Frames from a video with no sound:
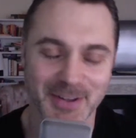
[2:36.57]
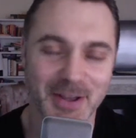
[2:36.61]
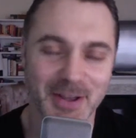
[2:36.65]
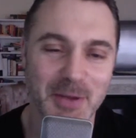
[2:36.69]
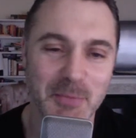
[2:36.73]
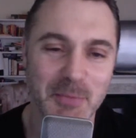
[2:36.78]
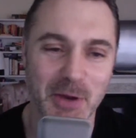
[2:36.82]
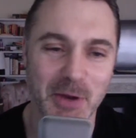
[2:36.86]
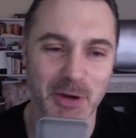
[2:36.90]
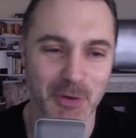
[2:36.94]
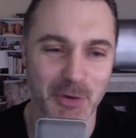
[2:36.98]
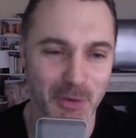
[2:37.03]

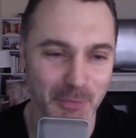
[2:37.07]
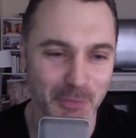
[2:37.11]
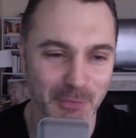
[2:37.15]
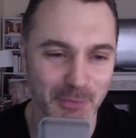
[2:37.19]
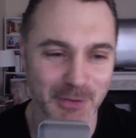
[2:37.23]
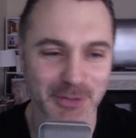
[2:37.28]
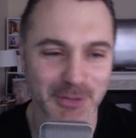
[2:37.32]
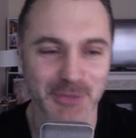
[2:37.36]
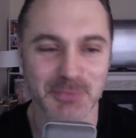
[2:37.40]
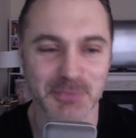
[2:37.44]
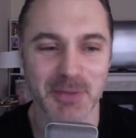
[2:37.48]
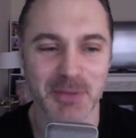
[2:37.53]
my girlfriend
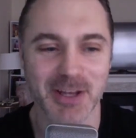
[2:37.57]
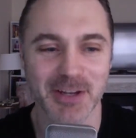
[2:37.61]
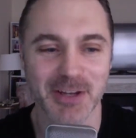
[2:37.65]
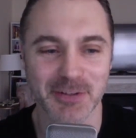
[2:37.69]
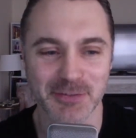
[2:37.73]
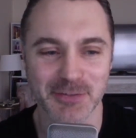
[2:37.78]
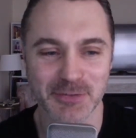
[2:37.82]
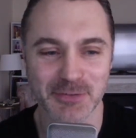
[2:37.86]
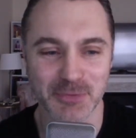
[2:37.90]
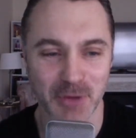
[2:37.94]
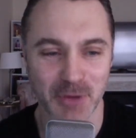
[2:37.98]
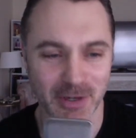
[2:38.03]
just made a
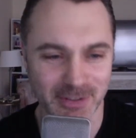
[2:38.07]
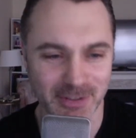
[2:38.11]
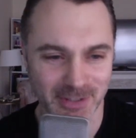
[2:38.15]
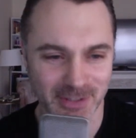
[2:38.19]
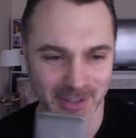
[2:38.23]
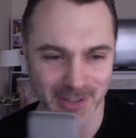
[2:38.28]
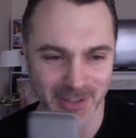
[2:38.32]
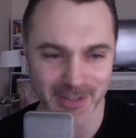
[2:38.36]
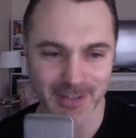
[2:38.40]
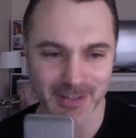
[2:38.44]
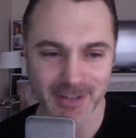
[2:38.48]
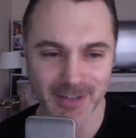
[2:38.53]

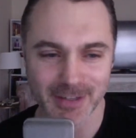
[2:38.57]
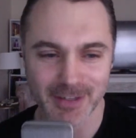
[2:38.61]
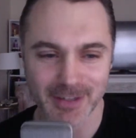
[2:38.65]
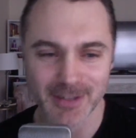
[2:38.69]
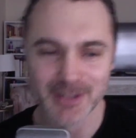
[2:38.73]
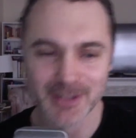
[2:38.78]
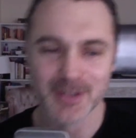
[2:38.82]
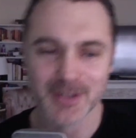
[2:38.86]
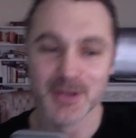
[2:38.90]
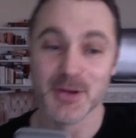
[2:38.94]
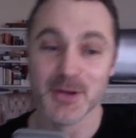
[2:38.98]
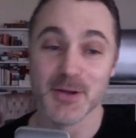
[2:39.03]
stretching
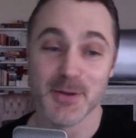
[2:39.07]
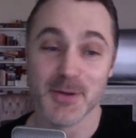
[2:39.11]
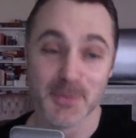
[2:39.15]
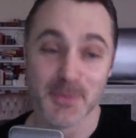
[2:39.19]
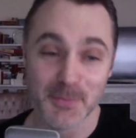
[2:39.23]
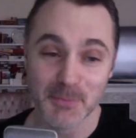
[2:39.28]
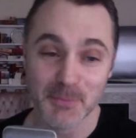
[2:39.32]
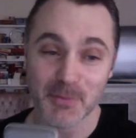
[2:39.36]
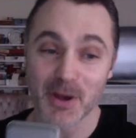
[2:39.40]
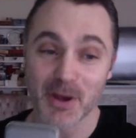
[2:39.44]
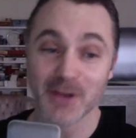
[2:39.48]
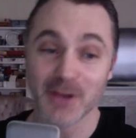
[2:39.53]

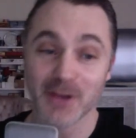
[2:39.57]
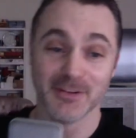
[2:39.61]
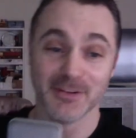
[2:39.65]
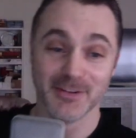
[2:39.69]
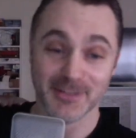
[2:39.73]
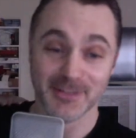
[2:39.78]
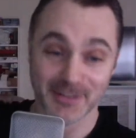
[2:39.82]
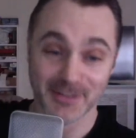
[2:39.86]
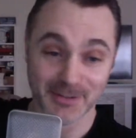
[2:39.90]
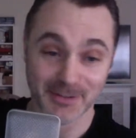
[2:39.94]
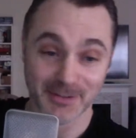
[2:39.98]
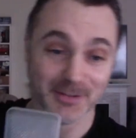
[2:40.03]

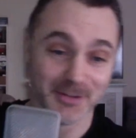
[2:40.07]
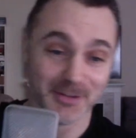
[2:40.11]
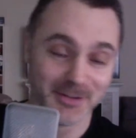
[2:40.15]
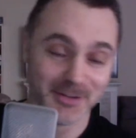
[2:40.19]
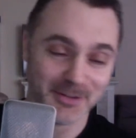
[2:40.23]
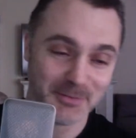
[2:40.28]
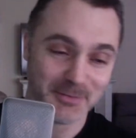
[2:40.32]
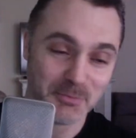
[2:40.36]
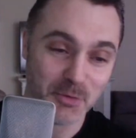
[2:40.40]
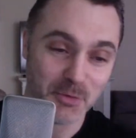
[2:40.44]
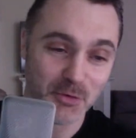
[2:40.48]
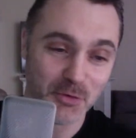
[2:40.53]

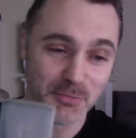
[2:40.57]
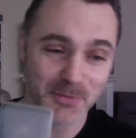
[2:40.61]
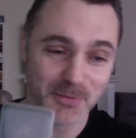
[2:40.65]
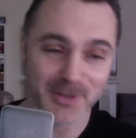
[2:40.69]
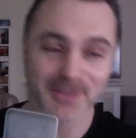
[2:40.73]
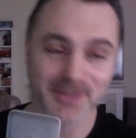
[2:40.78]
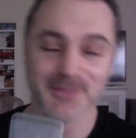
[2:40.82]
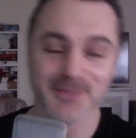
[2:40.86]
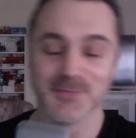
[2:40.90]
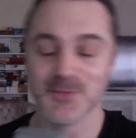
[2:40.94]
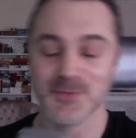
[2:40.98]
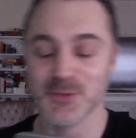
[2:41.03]
movement.
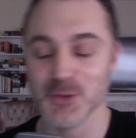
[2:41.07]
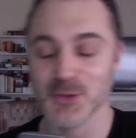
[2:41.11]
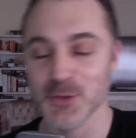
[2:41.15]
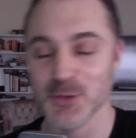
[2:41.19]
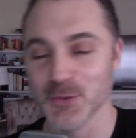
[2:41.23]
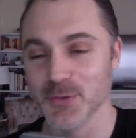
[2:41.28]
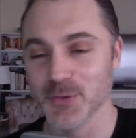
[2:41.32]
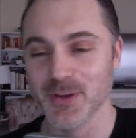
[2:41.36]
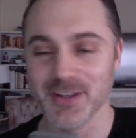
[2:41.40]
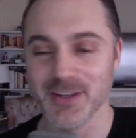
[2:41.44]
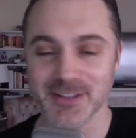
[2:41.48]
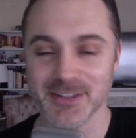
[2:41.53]
So
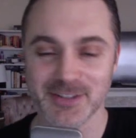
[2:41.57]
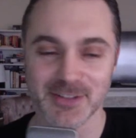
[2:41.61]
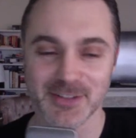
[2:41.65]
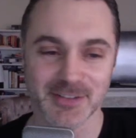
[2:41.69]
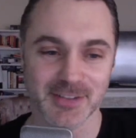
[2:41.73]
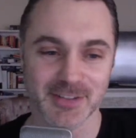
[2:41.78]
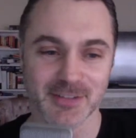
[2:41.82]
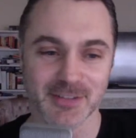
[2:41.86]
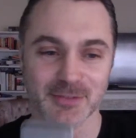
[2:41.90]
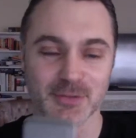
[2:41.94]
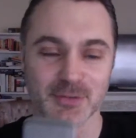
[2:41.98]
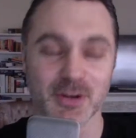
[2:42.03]
she
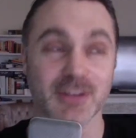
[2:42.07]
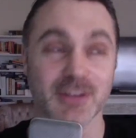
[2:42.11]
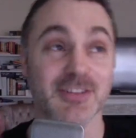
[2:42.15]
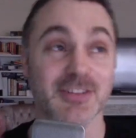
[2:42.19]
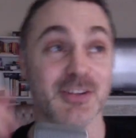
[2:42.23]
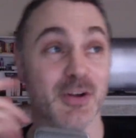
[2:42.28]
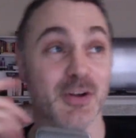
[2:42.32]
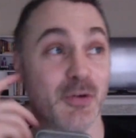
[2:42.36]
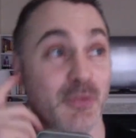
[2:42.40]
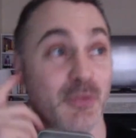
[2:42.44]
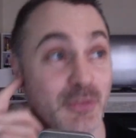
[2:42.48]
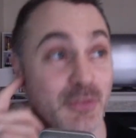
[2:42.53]
said stretch. You
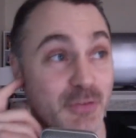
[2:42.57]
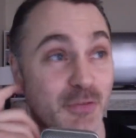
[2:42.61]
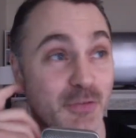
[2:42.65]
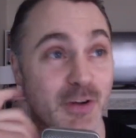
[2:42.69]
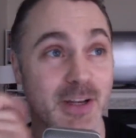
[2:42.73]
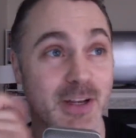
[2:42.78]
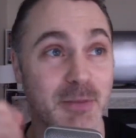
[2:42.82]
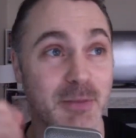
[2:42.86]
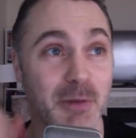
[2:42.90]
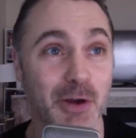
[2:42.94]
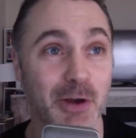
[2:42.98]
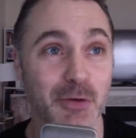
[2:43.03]
know, it's funny.
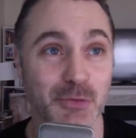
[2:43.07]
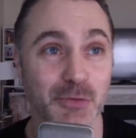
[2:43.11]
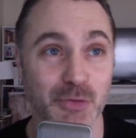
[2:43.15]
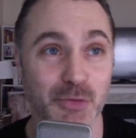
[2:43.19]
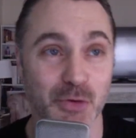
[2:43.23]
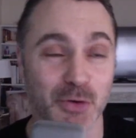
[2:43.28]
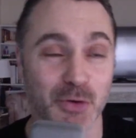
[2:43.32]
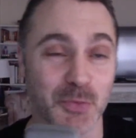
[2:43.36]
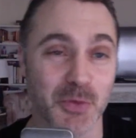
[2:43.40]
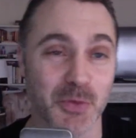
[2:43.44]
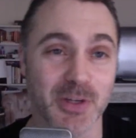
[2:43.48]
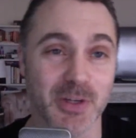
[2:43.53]
Michael
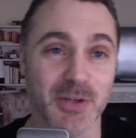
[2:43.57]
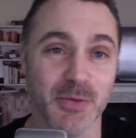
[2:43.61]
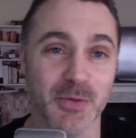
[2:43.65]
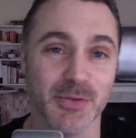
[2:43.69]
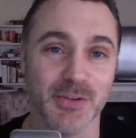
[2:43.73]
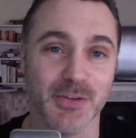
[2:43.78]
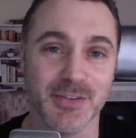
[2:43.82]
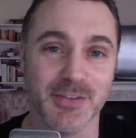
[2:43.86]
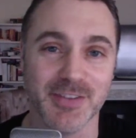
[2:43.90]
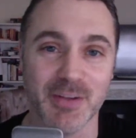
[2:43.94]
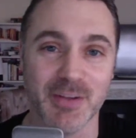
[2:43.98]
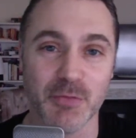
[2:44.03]
Jordan, when he was
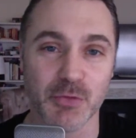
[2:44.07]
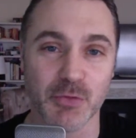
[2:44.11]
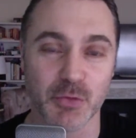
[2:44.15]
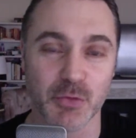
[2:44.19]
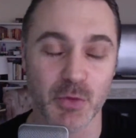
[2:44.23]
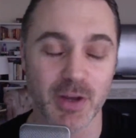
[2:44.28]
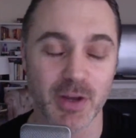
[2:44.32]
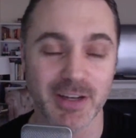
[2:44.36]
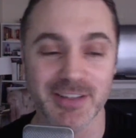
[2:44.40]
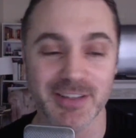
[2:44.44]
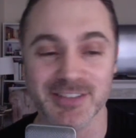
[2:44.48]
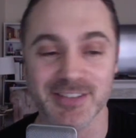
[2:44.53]
in seventh
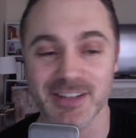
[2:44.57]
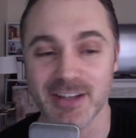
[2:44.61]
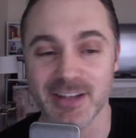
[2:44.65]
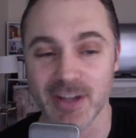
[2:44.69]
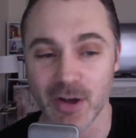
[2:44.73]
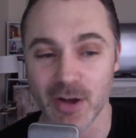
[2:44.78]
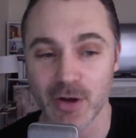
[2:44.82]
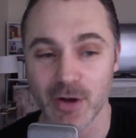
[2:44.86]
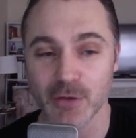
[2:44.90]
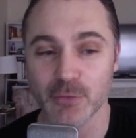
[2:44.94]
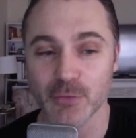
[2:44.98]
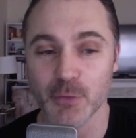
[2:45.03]
grade, he said he
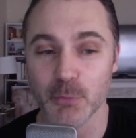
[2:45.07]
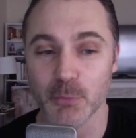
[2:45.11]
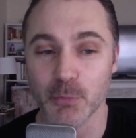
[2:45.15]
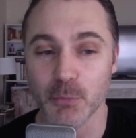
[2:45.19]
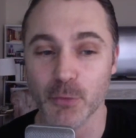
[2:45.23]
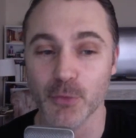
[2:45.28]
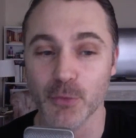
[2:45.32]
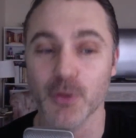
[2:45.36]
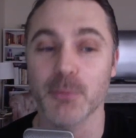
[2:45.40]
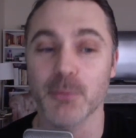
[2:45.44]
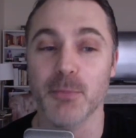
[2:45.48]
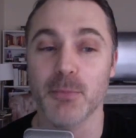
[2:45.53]
hung from
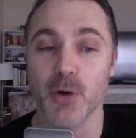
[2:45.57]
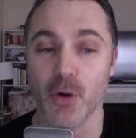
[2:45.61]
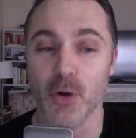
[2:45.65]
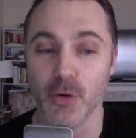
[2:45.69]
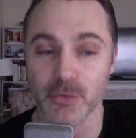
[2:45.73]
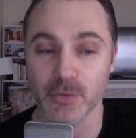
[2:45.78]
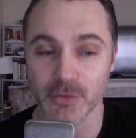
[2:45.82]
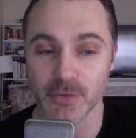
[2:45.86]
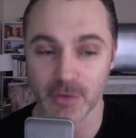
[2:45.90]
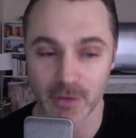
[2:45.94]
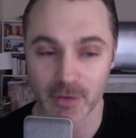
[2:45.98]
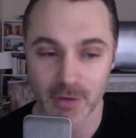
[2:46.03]
pull-up
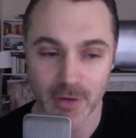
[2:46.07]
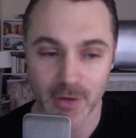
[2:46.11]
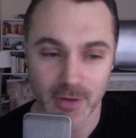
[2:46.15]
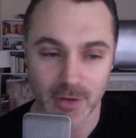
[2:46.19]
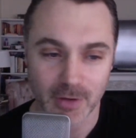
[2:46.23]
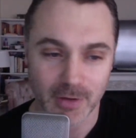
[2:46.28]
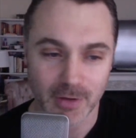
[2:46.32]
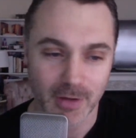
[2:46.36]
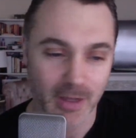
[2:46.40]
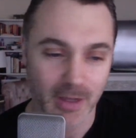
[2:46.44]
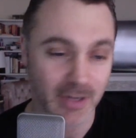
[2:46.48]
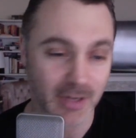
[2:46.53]
bars,
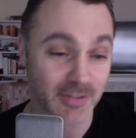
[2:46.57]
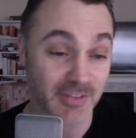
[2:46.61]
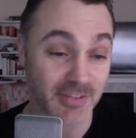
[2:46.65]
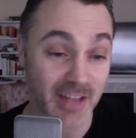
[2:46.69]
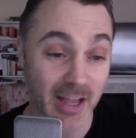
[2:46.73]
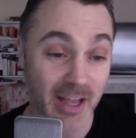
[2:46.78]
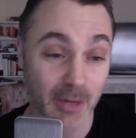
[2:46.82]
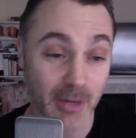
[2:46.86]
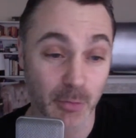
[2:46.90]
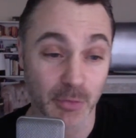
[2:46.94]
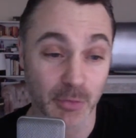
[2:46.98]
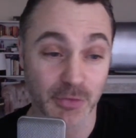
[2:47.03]
and his
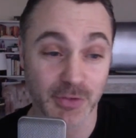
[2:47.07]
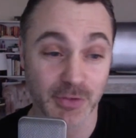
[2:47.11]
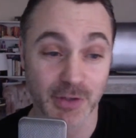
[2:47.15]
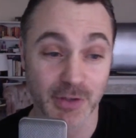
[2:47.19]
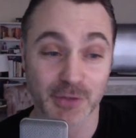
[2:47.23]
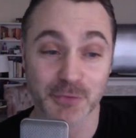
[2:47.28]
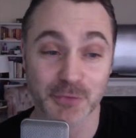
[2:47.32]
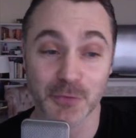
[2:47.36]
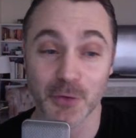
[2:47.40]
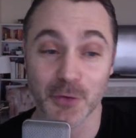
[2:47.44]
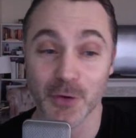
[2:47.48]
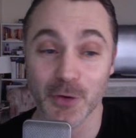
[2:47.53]
dad was 6
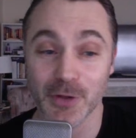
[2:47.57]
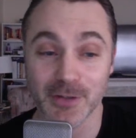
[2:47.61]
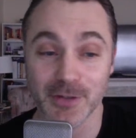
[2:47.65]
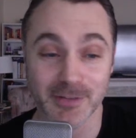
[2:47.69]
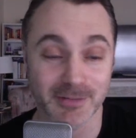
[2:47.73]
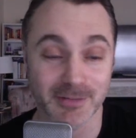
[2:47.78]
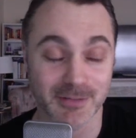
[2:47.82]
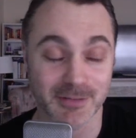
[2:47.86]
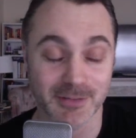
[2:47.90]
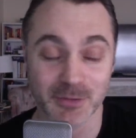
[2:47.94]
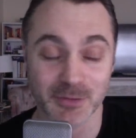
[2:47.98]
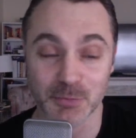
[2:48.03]
foot,
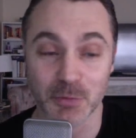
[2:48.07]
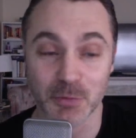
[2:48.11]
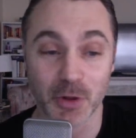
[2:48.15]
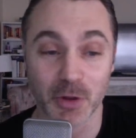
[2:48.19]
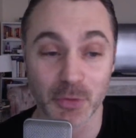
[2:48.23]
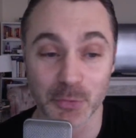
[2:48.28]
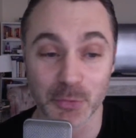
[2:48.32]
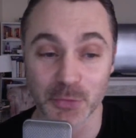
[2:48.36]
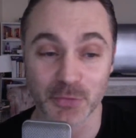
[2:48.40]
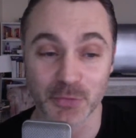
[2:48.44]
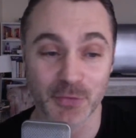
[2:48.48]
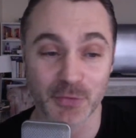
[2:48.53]
and his brother
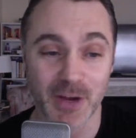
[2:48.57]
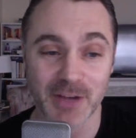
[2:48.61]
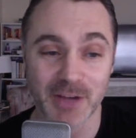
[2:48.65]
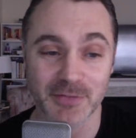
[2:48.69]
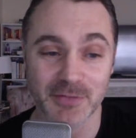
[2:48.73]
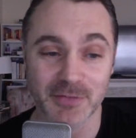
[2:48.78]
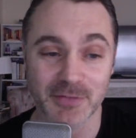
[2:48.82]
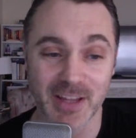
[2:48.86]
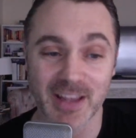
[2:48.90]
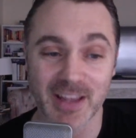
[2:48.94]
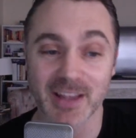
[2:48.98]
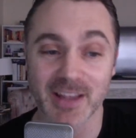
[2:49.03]
was
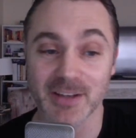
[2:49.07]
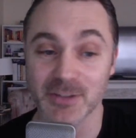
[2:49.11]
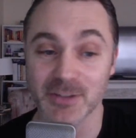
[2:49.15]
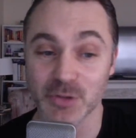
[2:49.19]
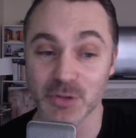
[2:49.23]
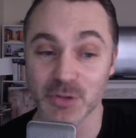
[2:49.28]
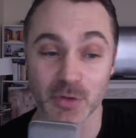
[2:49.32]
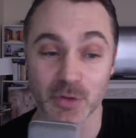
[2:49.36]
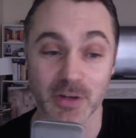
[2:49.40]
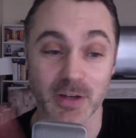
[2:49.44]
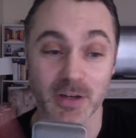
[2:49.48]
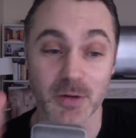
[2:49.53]
5'10".
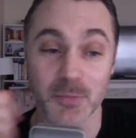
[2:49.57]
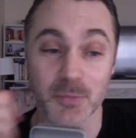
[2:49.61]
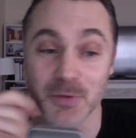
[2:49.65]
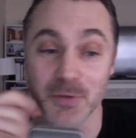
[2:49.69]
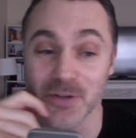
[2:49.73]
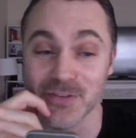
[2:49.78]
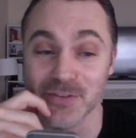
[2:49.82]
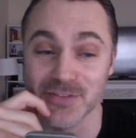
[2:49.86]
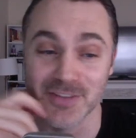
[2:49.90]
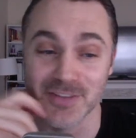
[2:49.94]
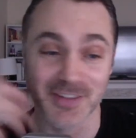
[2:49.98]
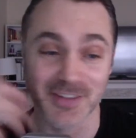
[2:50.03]
Jordan ended up being
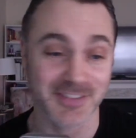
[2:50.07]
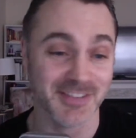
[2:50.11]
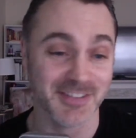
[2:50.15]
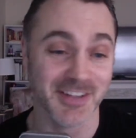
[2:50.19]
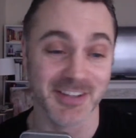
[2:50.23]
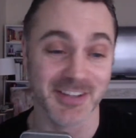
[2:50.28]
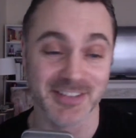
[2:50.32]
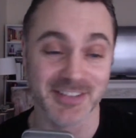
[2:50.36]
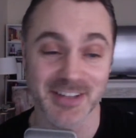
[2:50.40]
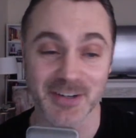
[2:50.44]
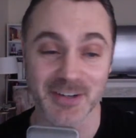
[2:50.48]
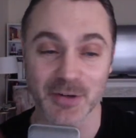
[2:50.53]

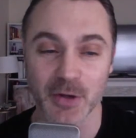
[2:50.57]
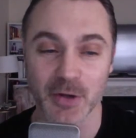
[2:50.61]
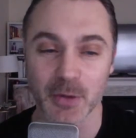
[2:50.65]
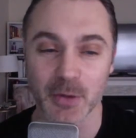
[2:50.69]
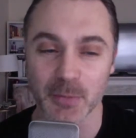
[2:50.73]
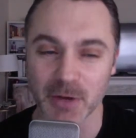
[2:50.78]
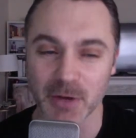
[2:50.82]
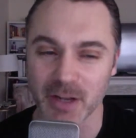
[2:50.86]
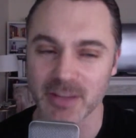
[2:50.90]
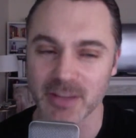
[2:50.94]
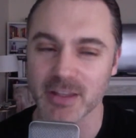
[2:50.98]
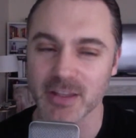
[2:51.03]
6'6". I don't know, but
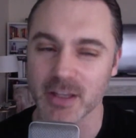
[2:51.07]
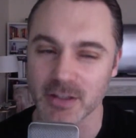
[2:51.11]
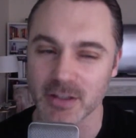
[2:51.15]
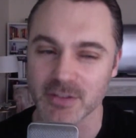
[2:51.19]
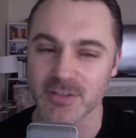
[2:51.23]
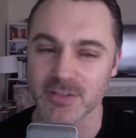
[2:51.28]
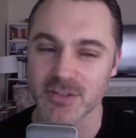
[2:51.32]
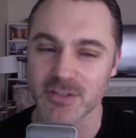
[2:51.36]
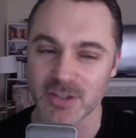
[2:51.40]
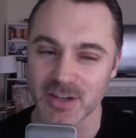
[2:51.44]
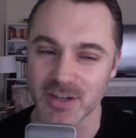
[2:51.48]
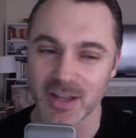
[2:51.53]
I think it's
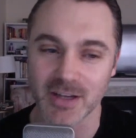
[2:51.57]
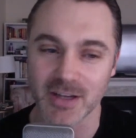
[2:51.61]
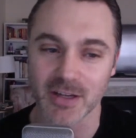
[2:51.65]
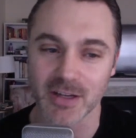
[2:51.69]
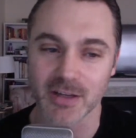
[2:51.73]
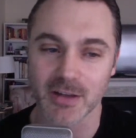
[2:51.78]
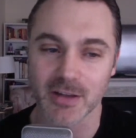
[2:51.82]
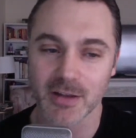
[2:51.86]
genetic.